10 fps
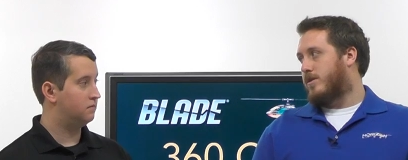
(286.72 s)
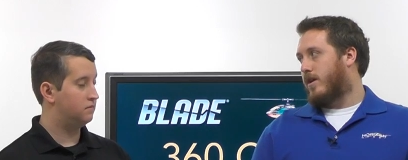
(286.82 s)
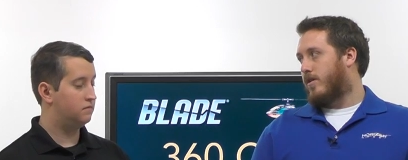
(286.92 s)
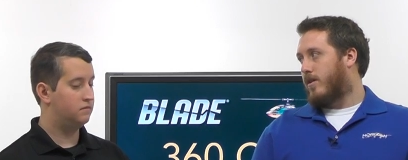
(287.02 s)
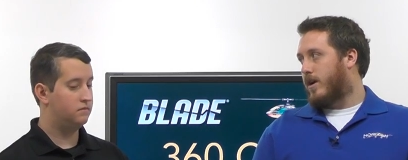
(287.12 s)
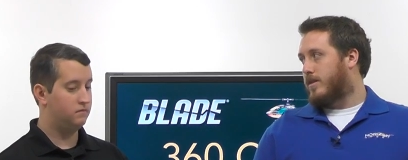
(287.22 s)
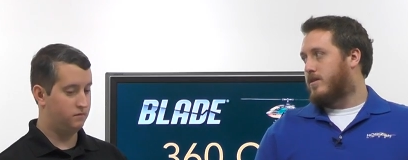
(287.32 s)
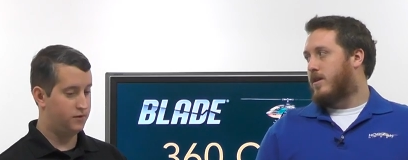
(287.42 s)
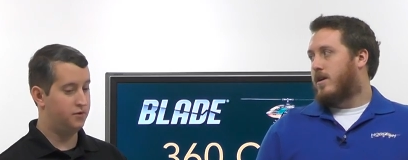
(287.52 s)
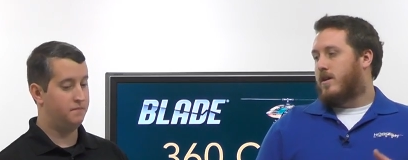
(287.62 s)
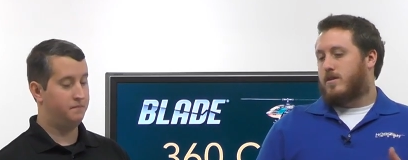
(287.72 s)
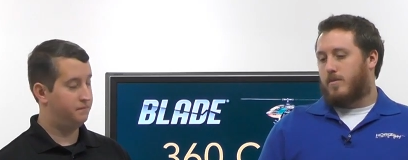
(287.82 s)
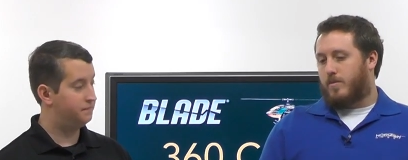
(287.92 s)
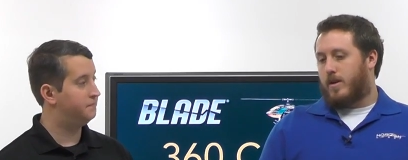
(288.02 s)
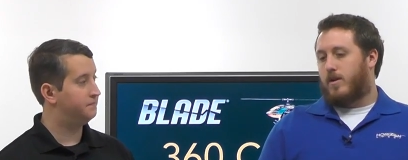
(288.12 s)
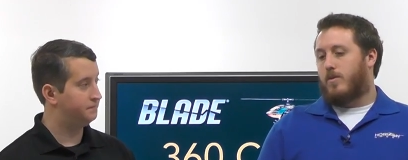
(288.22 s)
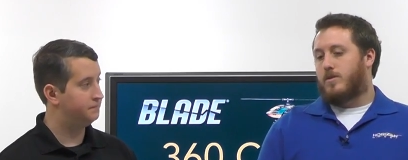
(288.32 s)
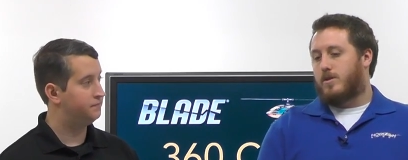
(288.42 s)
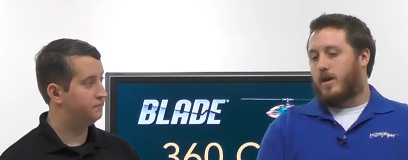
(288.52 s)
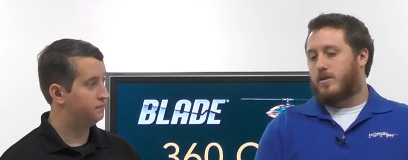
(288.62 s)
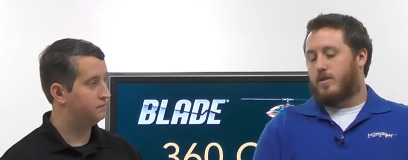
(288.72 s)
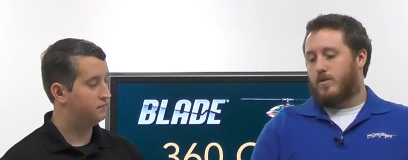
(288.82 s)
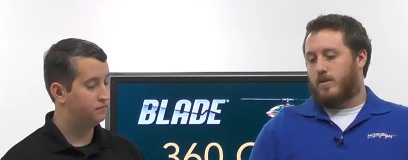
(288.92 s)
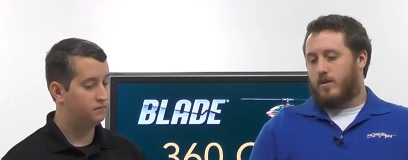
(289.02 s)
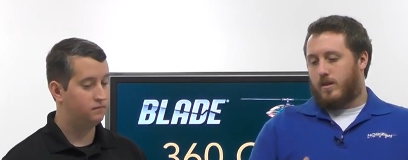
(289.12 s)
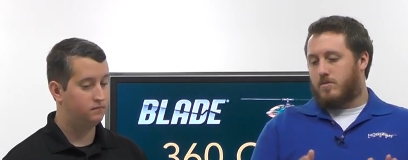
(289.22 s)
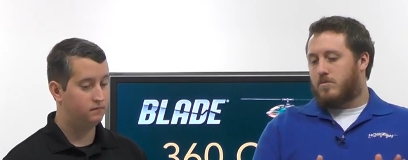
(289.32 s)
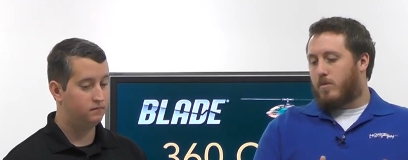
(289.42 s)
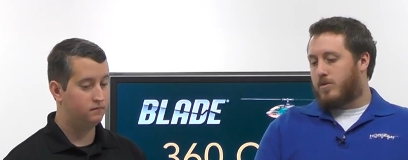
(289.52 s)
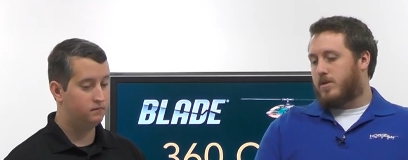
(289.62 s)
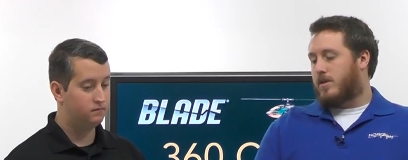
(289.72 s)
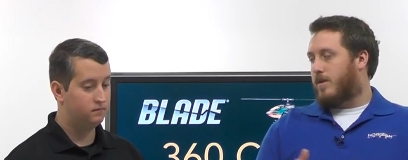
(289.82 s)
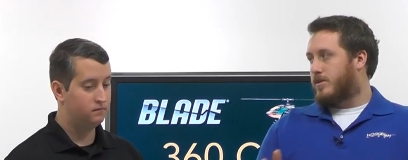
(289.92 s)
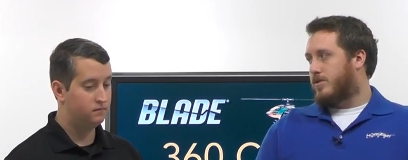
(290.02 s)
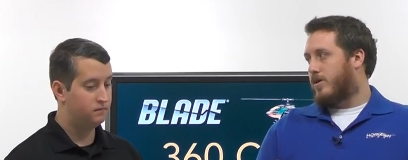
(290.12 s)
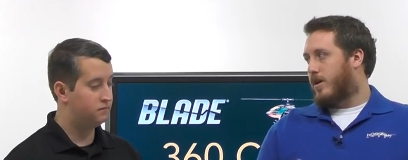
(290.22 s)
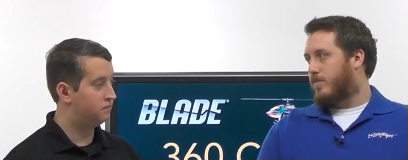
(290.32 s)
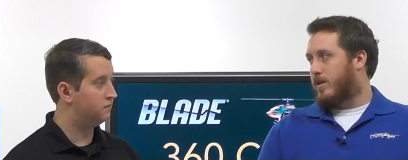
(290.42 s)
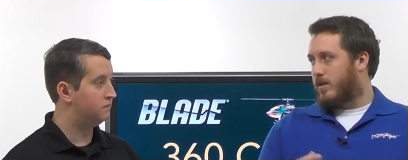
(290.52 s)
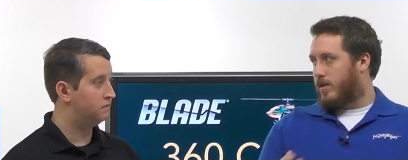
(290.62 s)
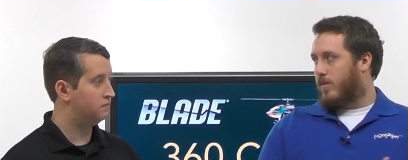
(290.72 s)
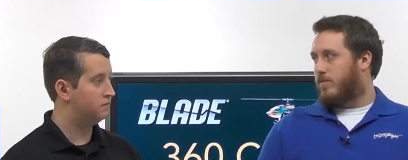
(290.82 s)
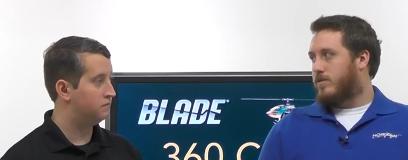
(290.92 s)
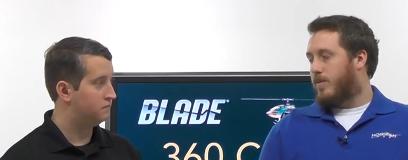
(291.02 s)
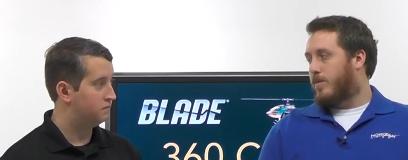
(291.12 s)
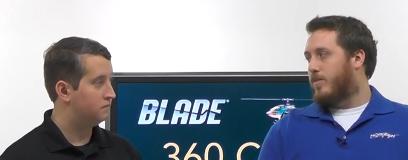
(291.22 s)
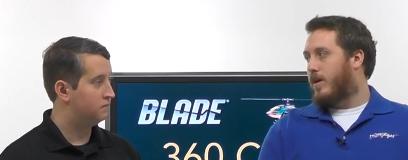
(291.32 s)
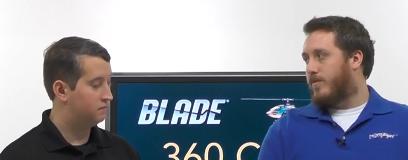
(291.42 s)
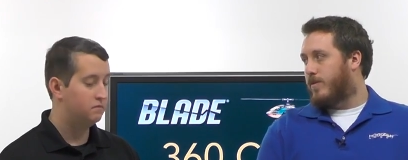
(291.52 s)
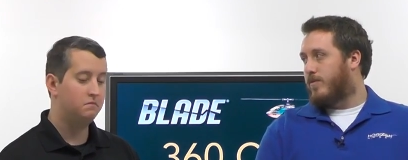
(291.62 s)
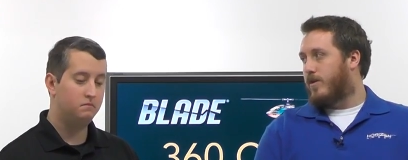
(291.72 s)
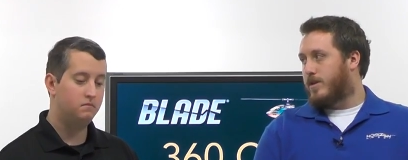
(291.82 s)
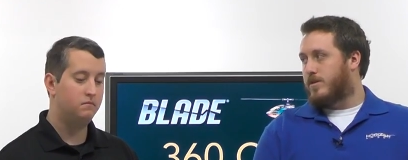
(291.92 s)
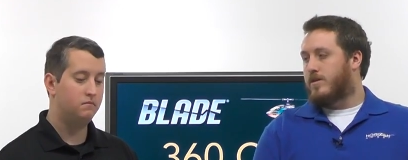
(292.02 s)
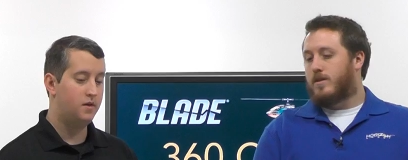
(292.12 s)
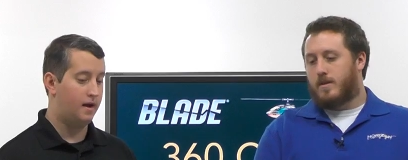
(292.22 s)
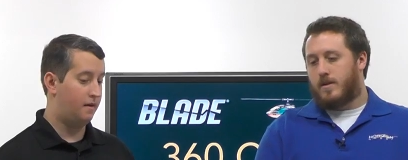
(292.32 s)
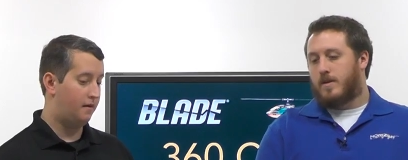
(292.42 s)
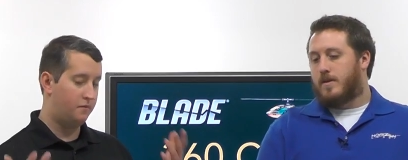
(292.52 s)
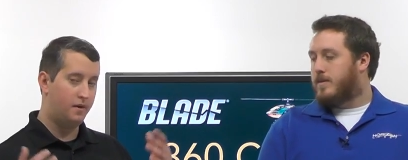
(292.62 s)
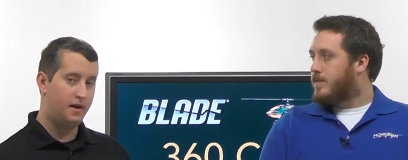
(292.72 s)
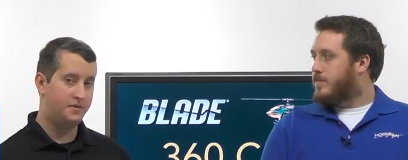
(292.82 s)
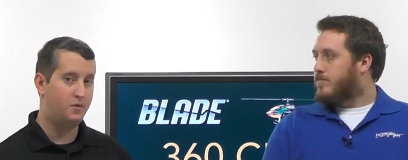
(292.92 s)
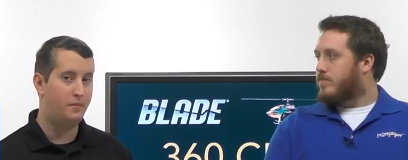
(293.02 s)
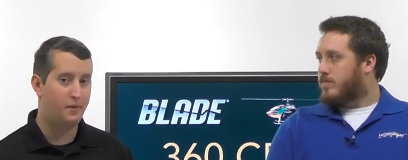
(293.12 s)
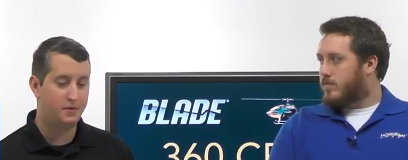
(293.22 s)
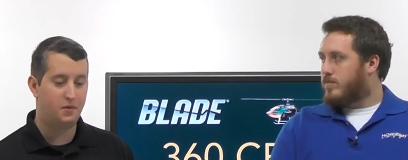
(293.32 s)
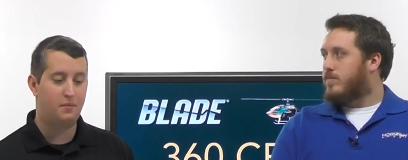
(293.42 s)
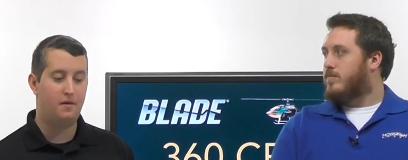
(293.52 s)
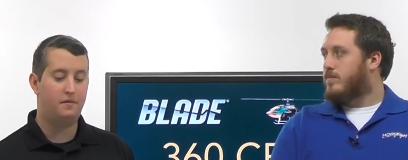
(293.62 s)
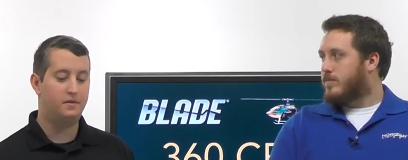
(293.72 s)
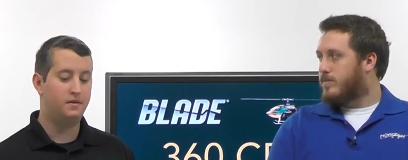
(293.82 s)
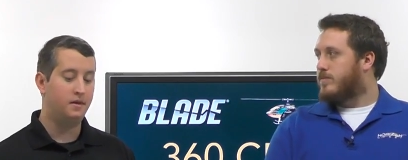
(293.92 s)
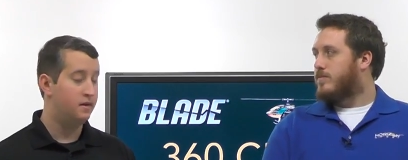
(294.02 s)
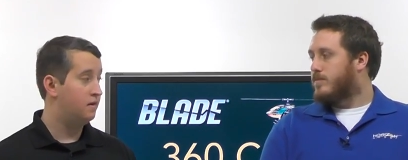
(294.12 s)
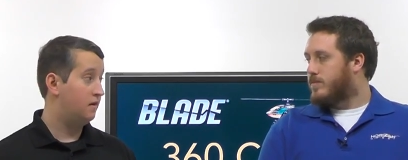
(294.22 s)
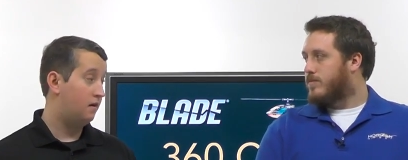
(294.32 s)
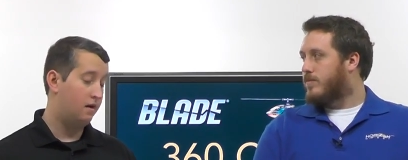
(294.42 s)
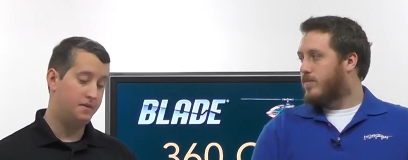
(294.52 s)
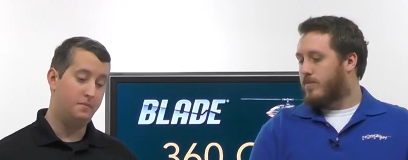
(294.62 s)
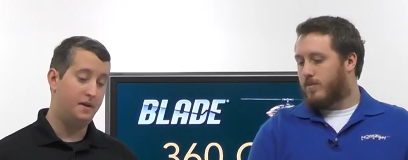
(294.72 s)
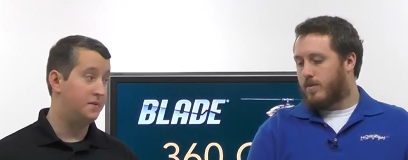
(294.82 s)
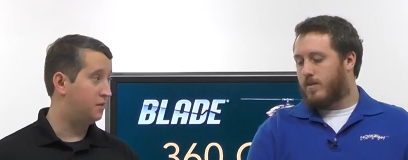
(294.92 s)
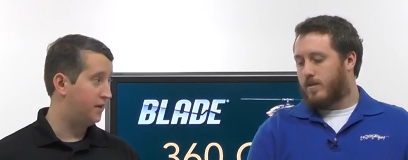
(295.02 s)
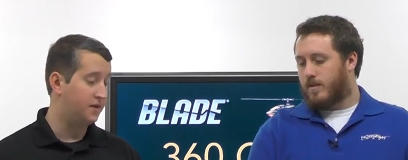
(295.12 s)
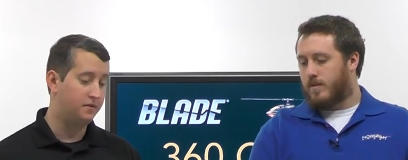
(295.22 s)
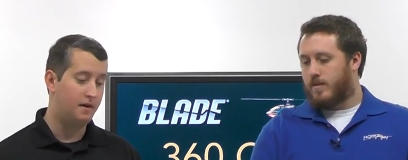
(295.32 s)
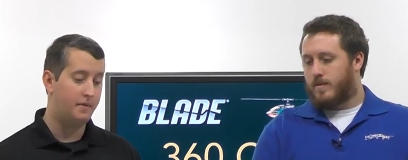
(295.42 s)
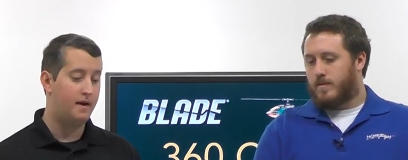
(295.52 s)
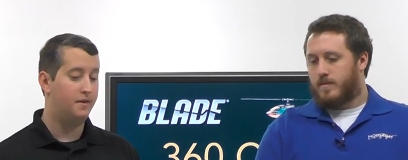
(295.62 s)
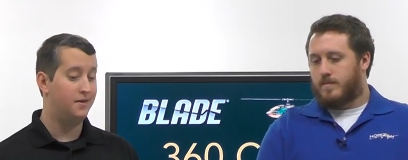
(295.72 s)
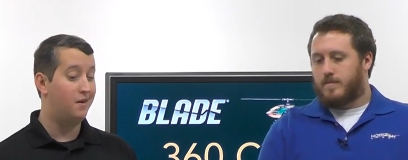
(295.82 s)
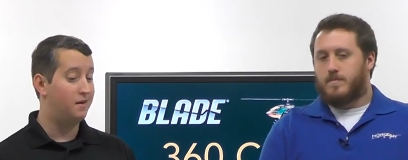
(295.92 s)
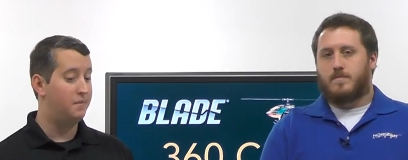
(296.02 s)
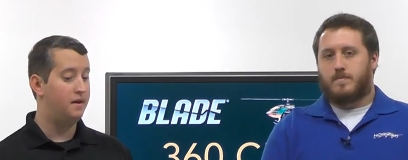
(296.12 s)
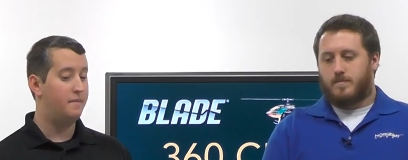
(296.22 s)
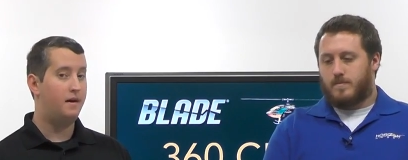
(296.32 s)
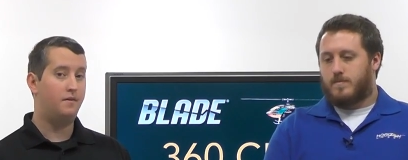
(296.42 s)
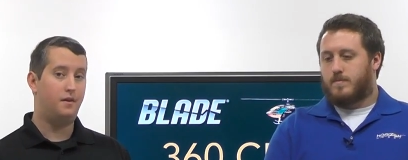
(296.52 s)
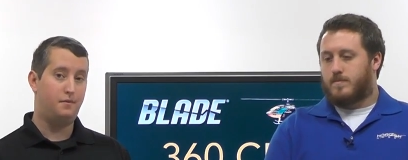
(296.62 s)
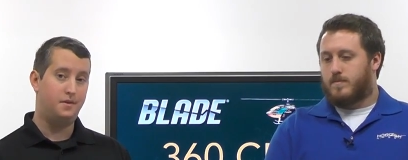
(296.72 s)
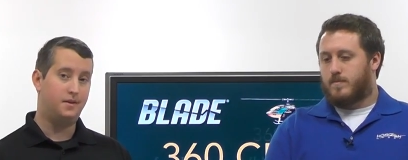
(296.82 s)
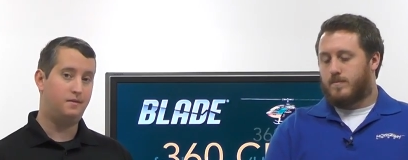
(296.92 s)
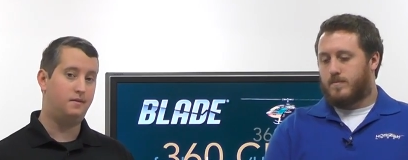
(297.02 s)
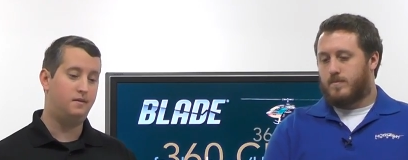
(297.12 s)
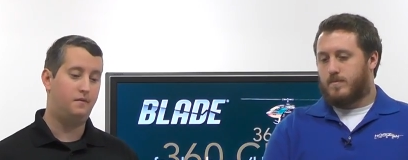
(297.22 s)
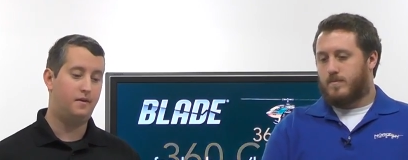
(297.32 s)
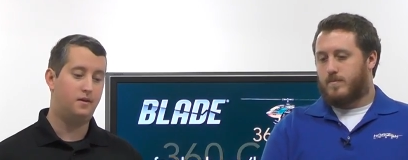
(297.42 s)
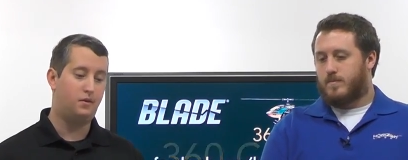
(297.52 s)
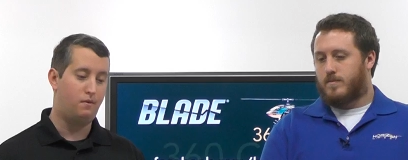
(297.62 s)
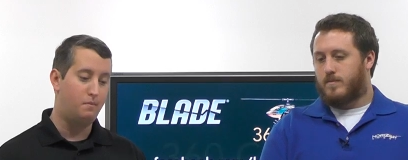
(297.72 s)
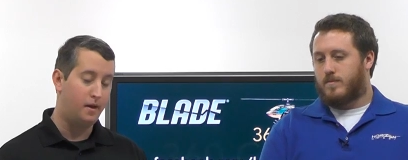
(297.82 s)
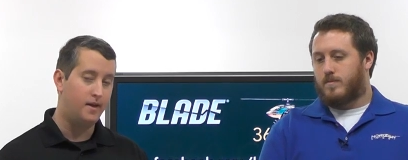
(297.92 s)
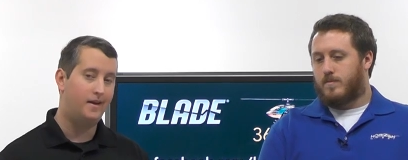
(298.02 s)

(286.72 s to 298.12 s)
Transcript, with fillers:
Speaker 1: cyclic rates sure. depending on what you like. So most of the time it's a direct, but you know some people have different ranges.
Speaker 2: Yeah, everyone has their own personal preferences. Awesome, James. Well, thanks for coming out and talking to me about the 360 CFX three-bladed